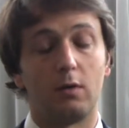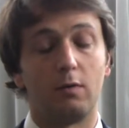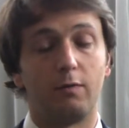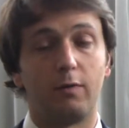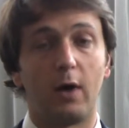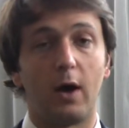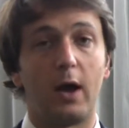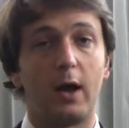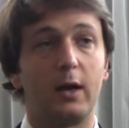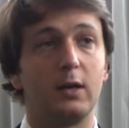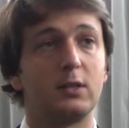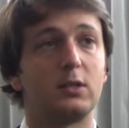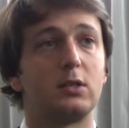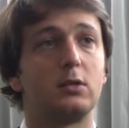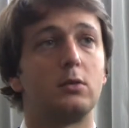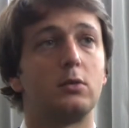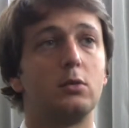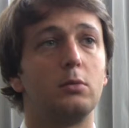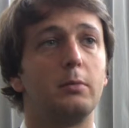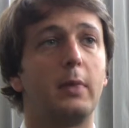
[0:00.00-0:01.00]

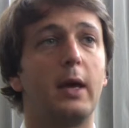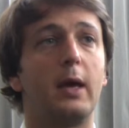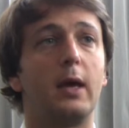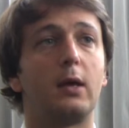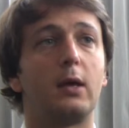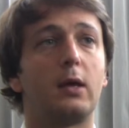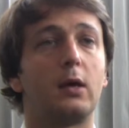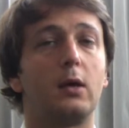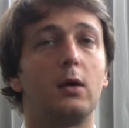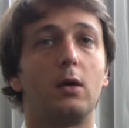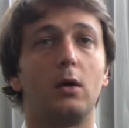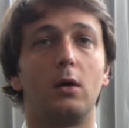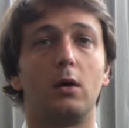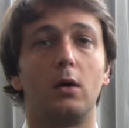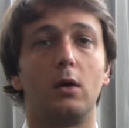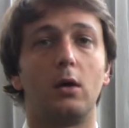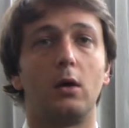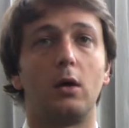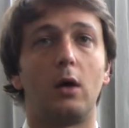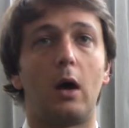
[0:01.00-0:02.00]
vines to make
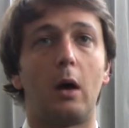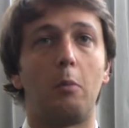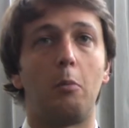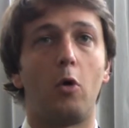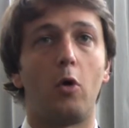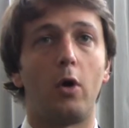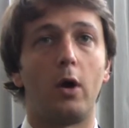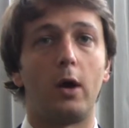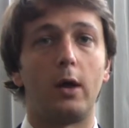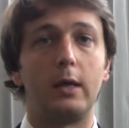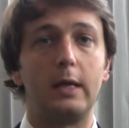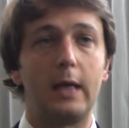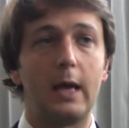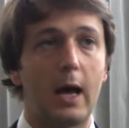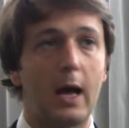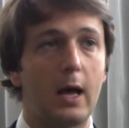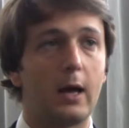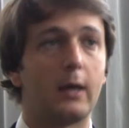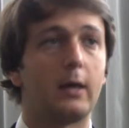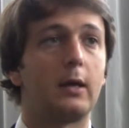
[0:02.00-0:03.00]
a more
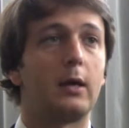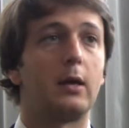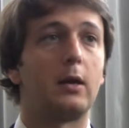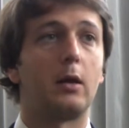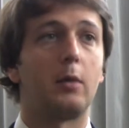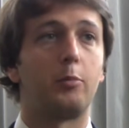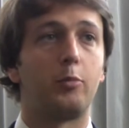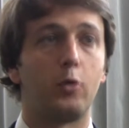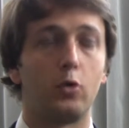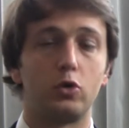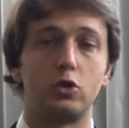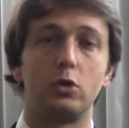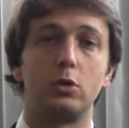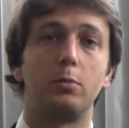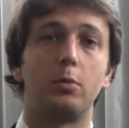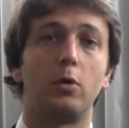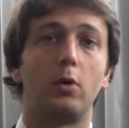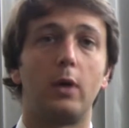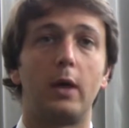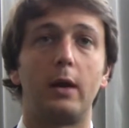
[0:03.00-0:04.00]
young and
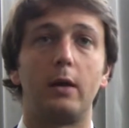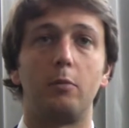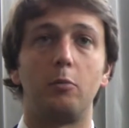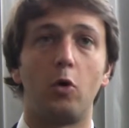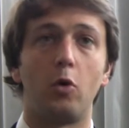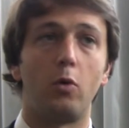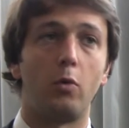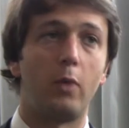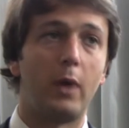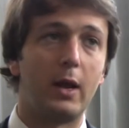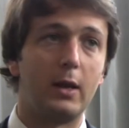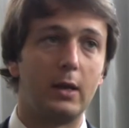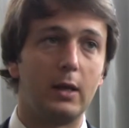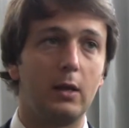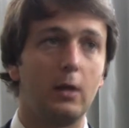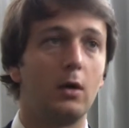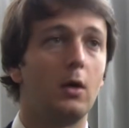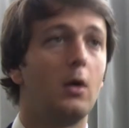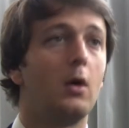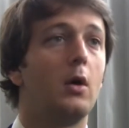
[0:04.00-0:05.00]
approachable and more
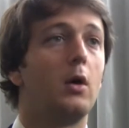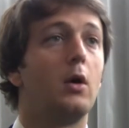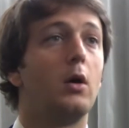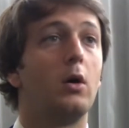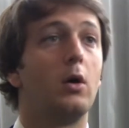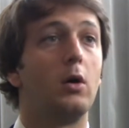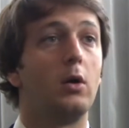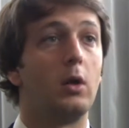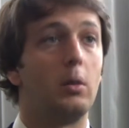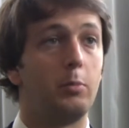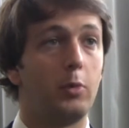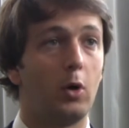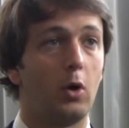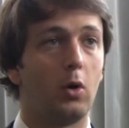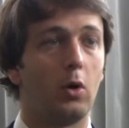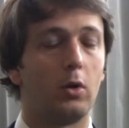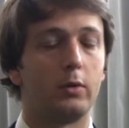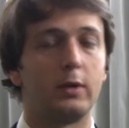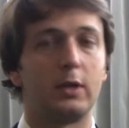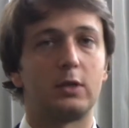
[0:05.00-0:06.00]
ready
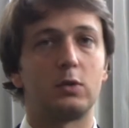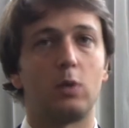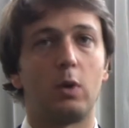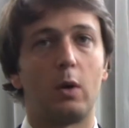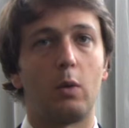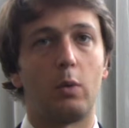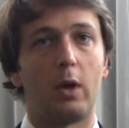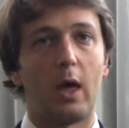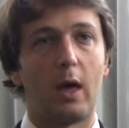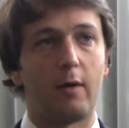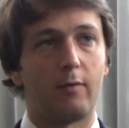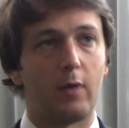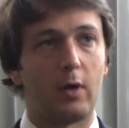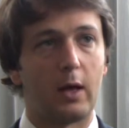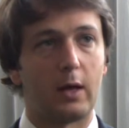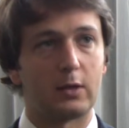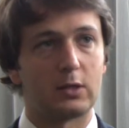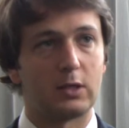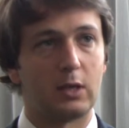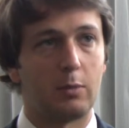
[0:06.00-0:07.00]
Nebbiolo. That's why we have
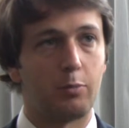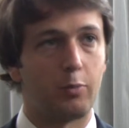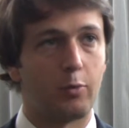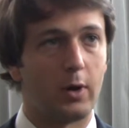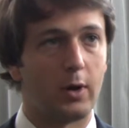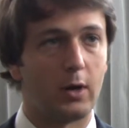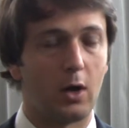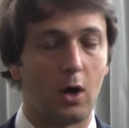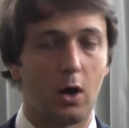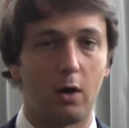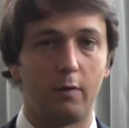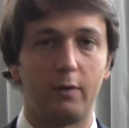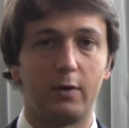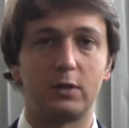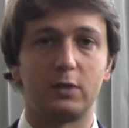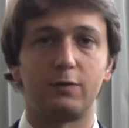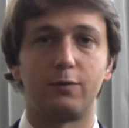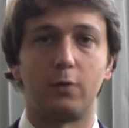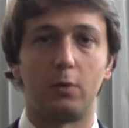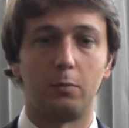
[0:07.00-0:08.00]
a separate
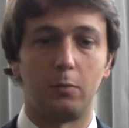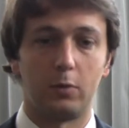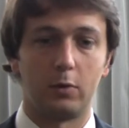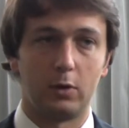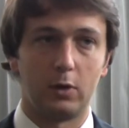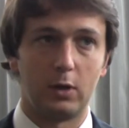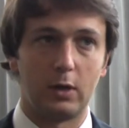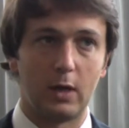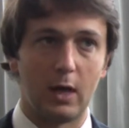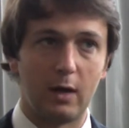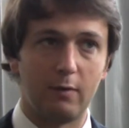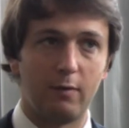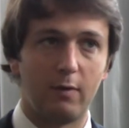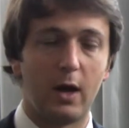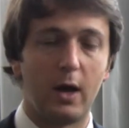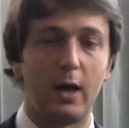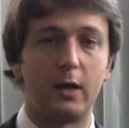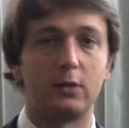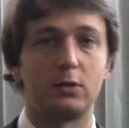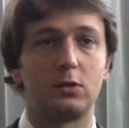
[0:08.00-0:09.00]
harvest from the young
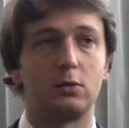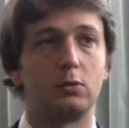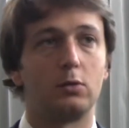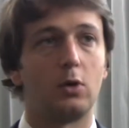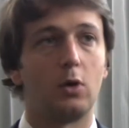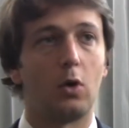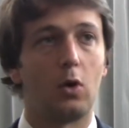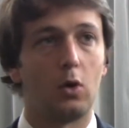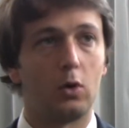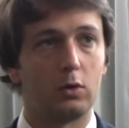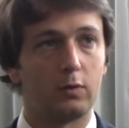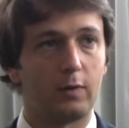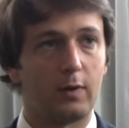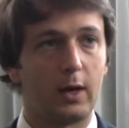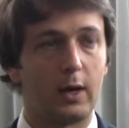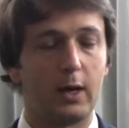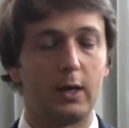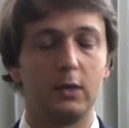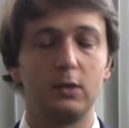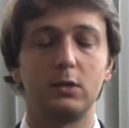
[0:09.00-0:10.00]
vines to the old
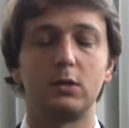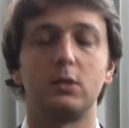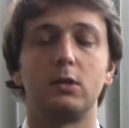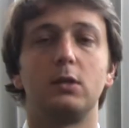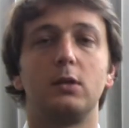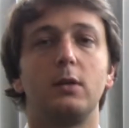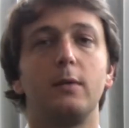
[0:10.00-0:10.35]
vines.